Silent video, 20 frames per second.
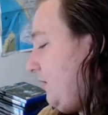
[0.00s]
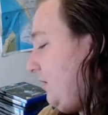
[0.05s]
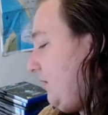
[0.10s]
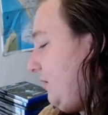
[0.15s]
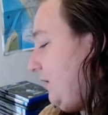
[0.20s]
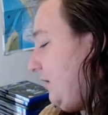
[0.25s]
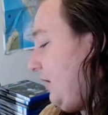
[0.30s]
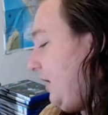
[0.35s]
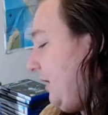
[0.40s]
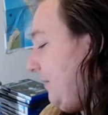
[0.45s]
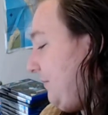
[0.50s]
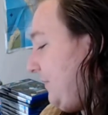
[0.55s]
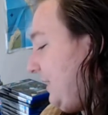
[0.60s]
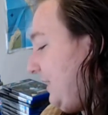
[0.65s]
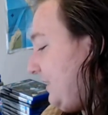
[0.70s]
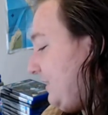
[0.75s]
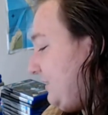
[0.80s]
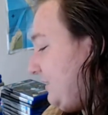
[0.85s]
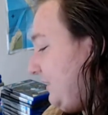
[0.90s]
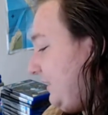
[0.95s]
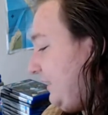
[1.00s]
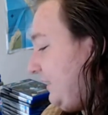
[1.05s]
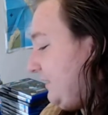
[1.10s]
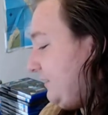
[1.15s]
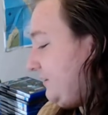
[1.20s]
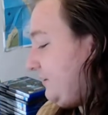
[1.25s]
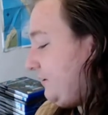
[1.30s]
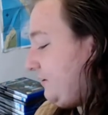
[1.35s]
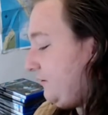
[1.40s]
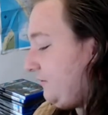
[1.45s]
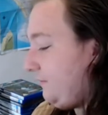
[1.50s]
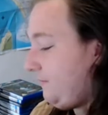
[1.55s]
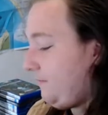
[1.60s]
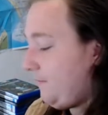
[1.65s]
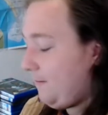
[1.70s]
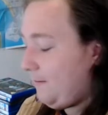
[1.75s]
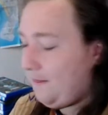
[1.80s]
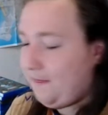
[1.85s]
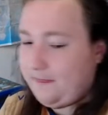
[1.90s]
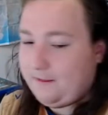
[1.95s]
Up next is,
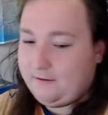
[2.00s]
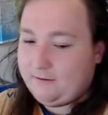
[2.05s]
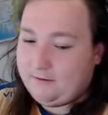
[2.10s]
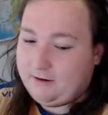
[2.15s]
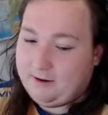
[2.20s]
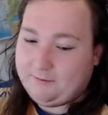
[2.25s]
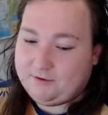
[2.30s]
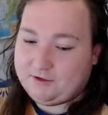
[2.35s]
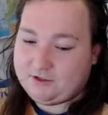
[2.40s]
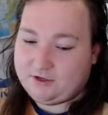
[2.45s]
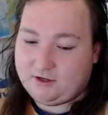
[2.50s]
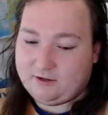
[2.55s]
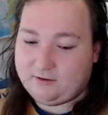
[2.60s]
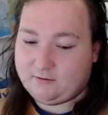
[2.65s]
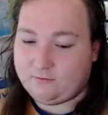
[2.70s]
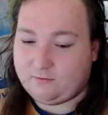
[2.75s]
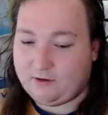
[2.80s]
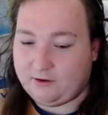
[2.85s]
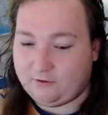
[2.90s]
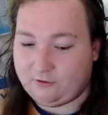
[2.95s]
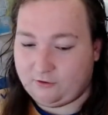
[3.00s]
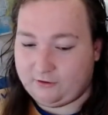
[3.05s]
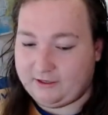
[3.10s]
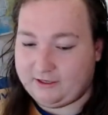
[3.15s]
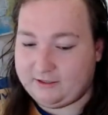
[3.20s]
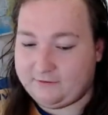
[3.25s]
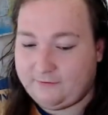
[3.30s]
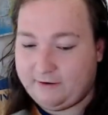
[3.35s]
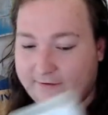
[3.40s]
I'm just going to run through these.